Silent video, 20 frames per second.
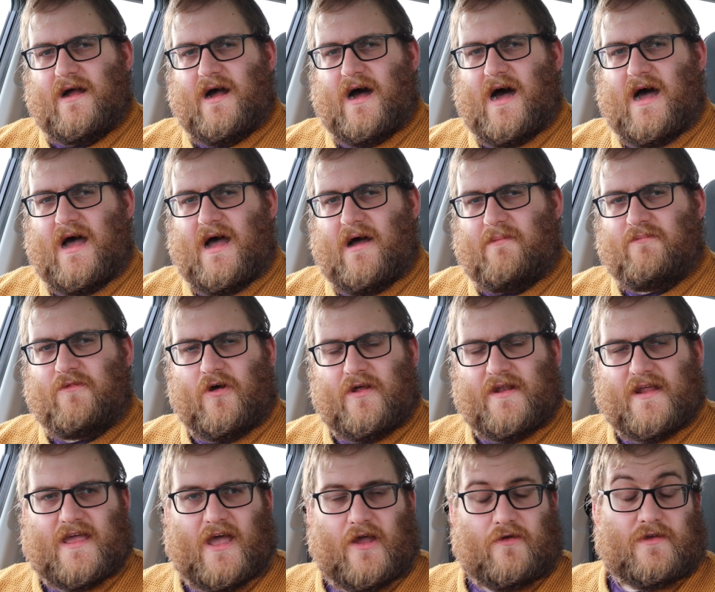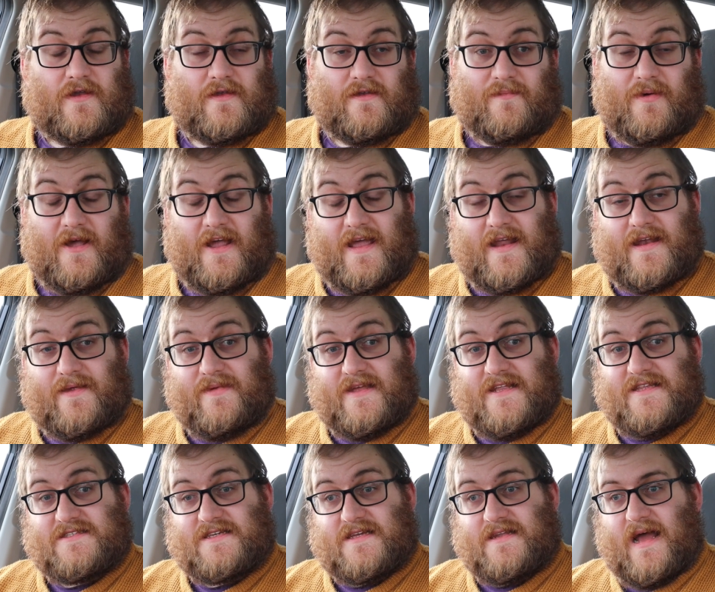I'm not an accountant by any
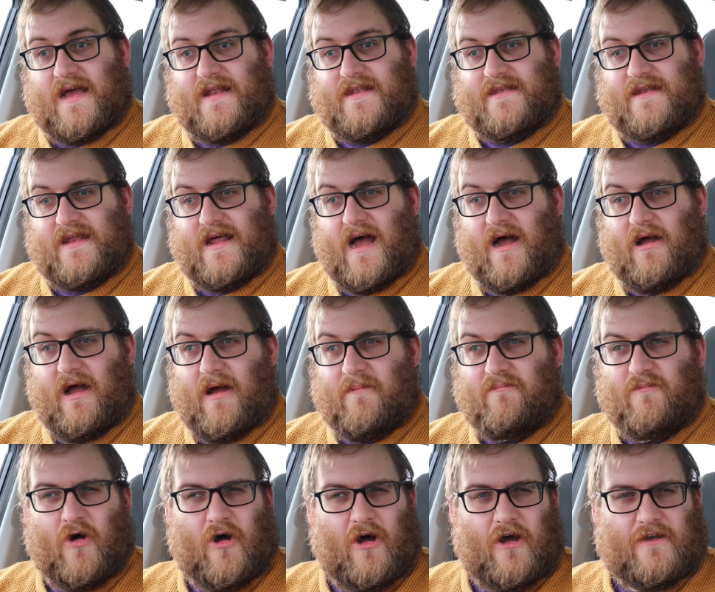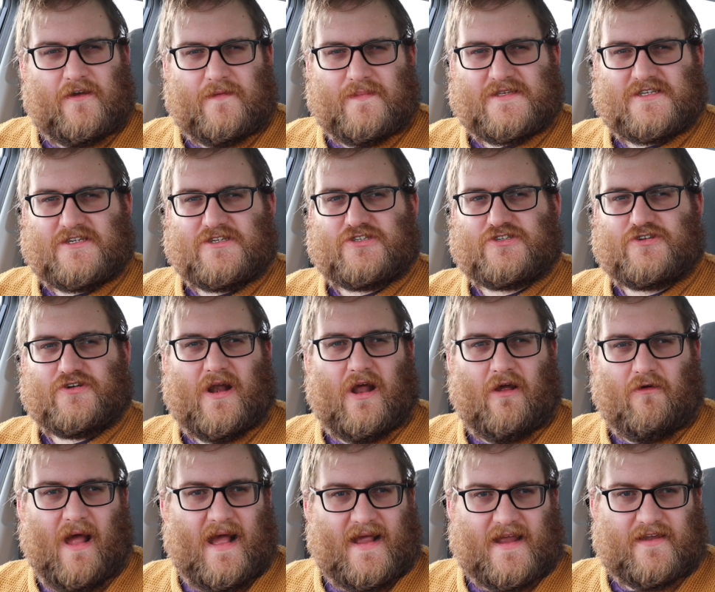means, and I'm not 100% sure
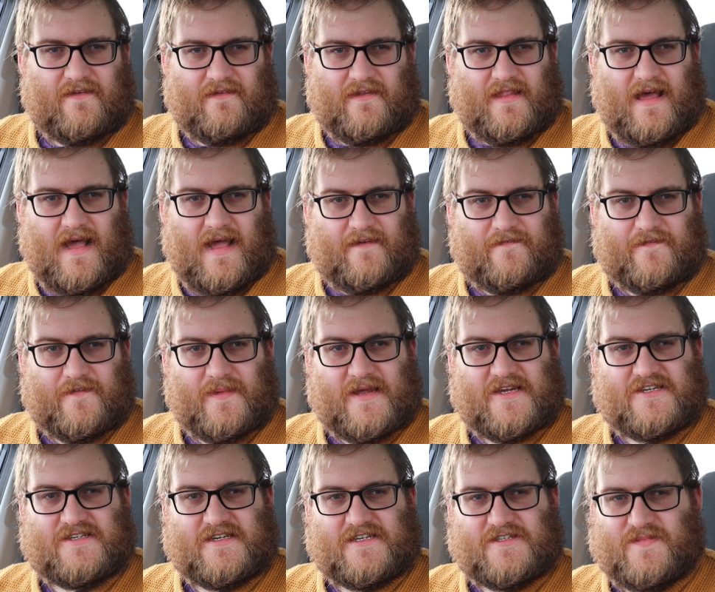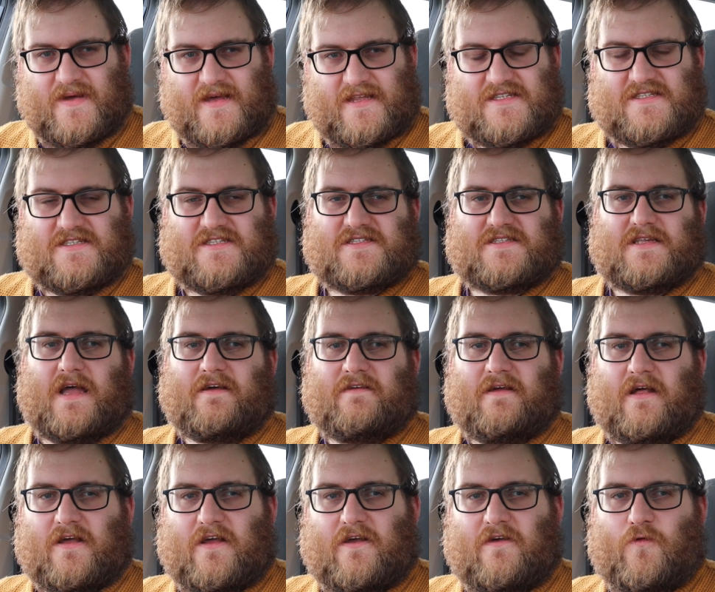how accurate that information is, but it's
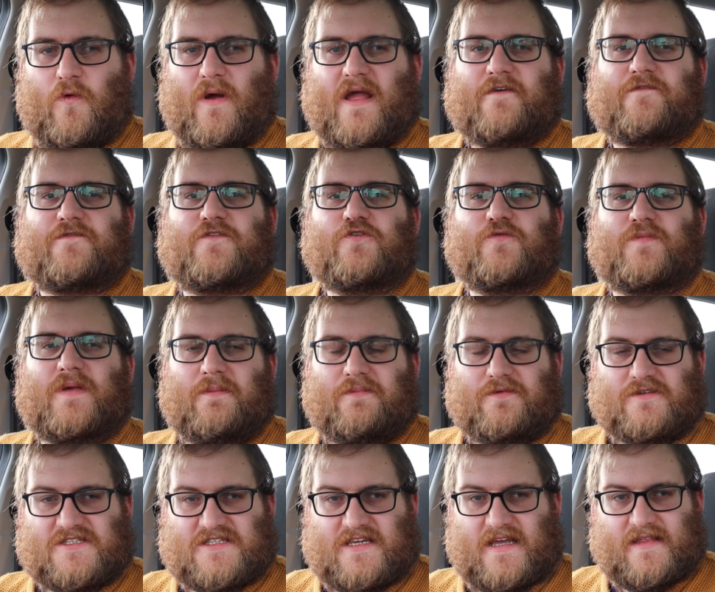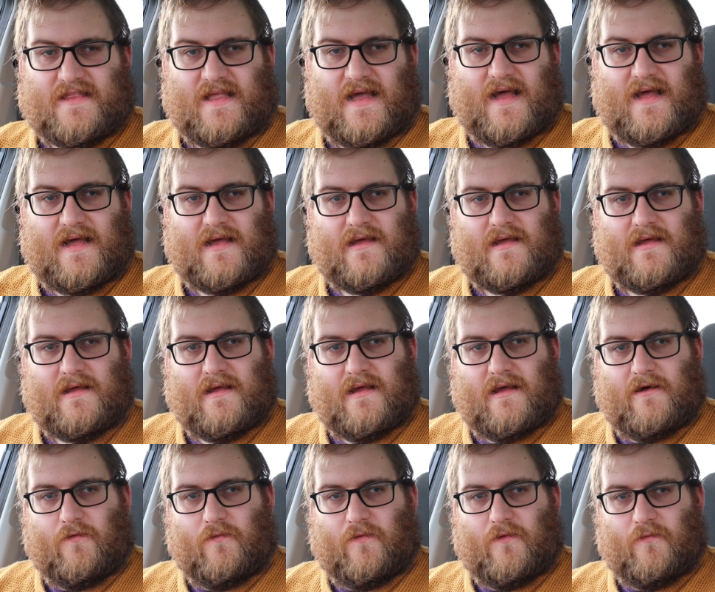quite a few people saying that
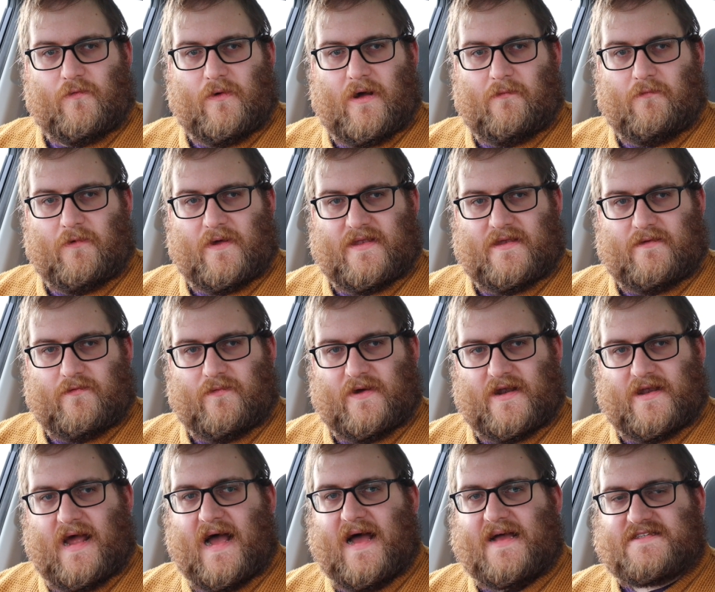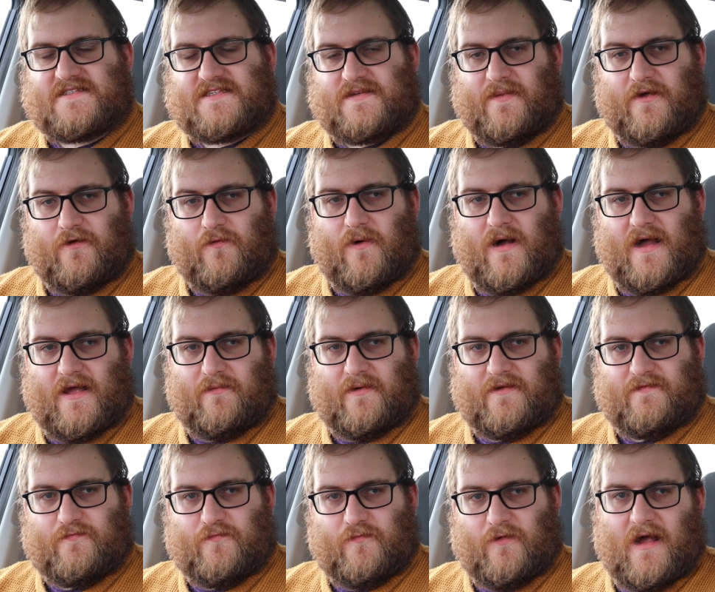when asked about why
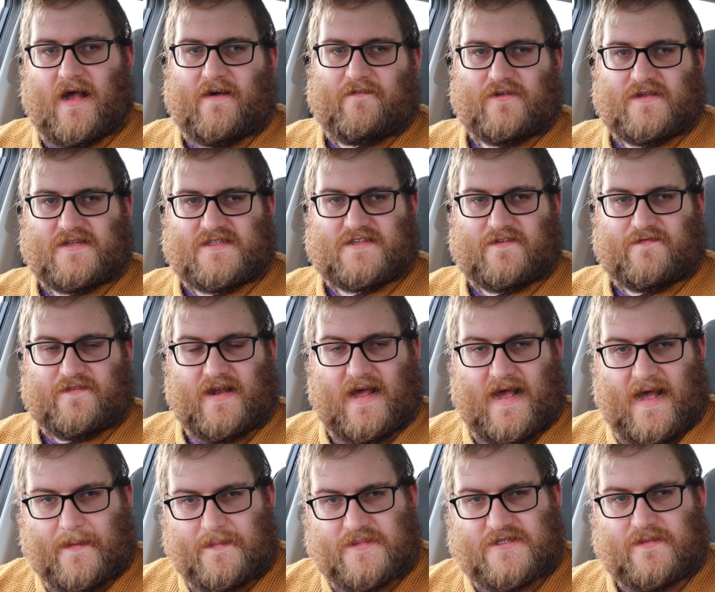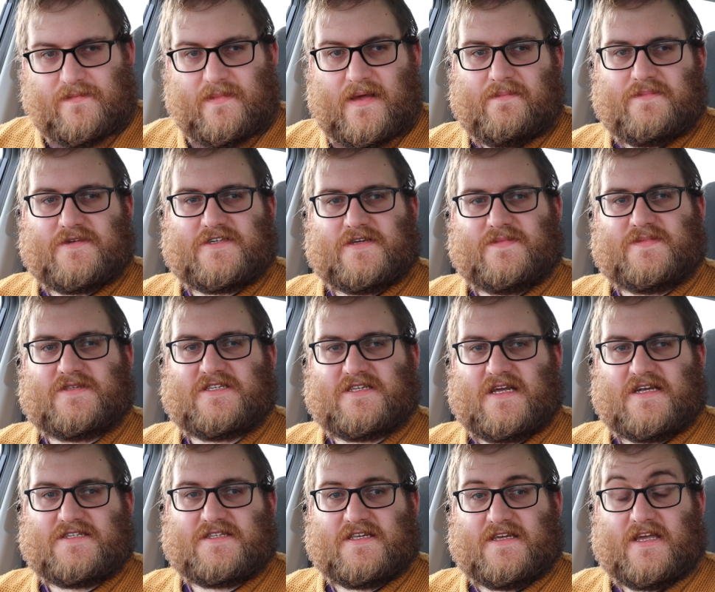we have all these different apps and memberships, is
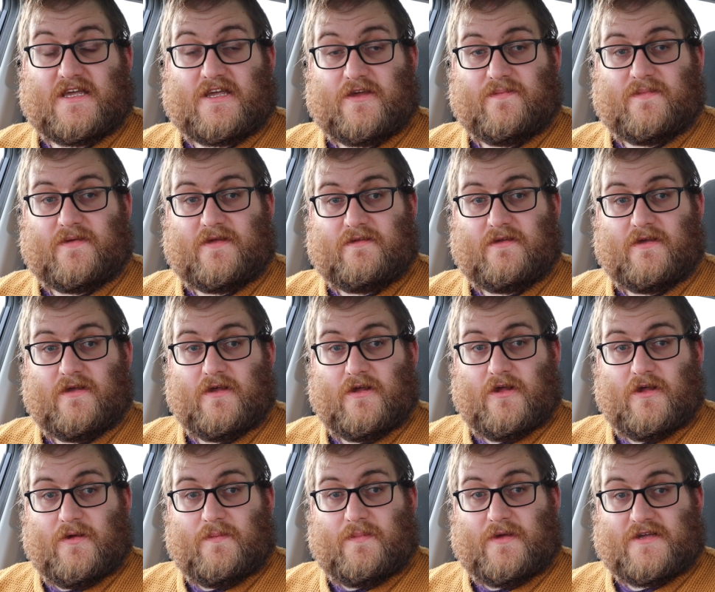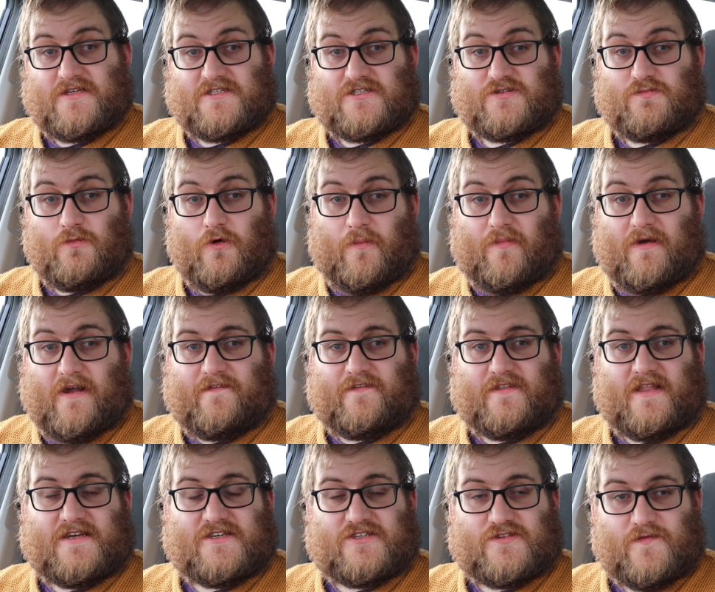actually it can be because there's more
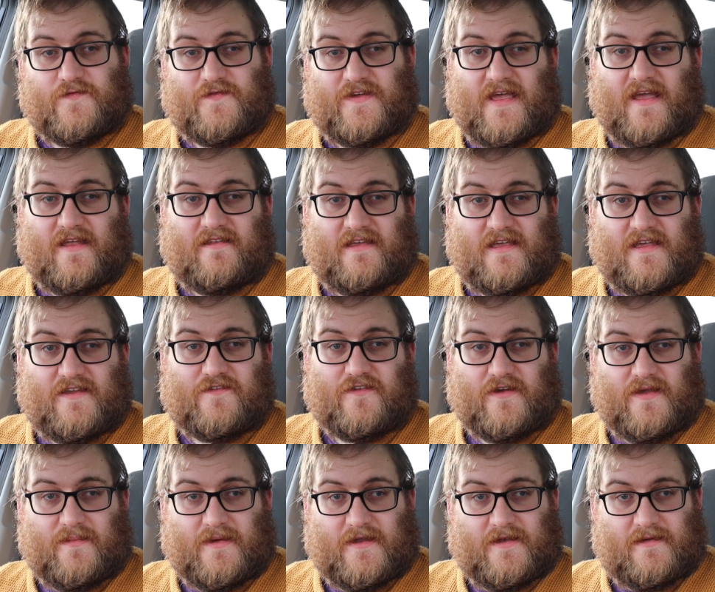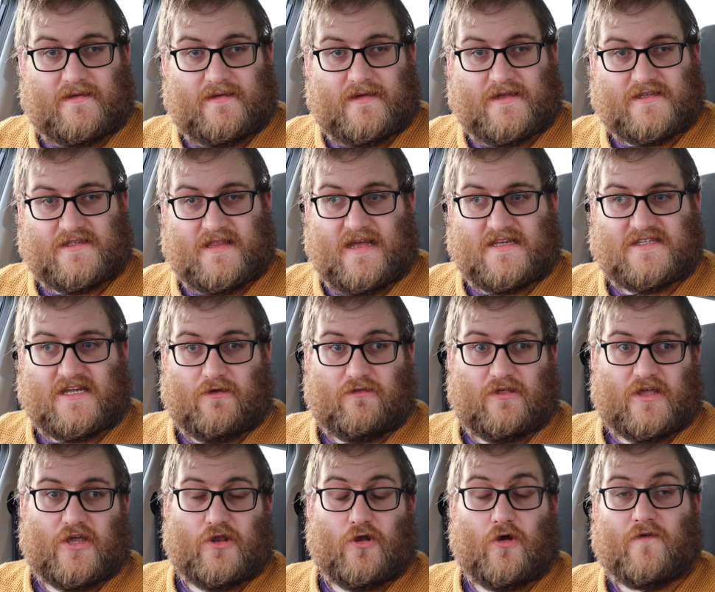preferential VAT treatment, as that's how
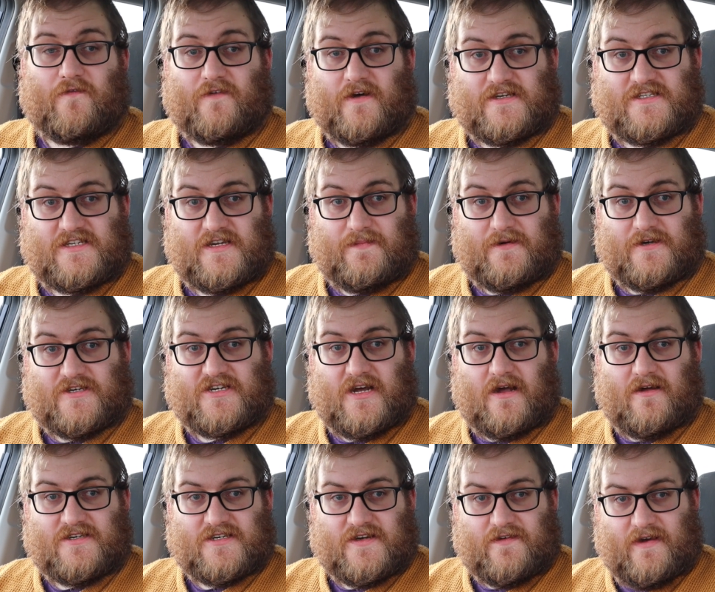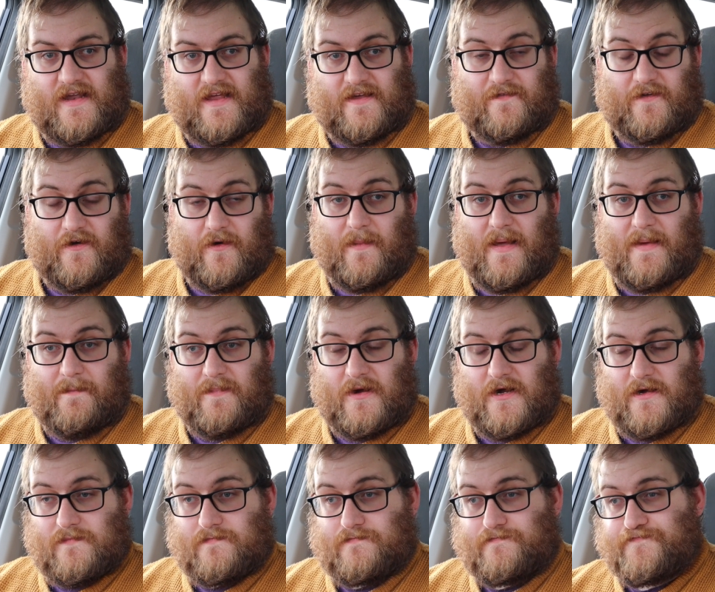they can offer a cheaper charging rate if you're a member.